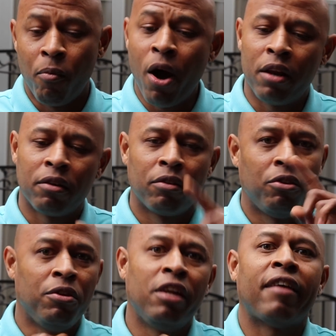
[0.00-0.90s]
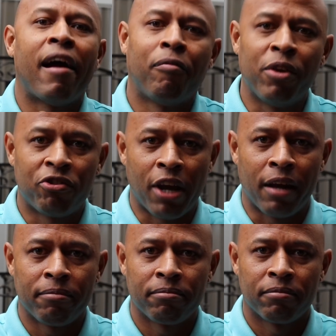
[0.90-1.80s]
One, you need to have WeChat,
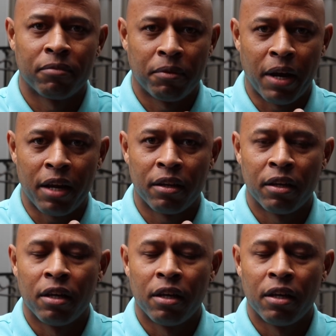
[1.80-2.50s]
right?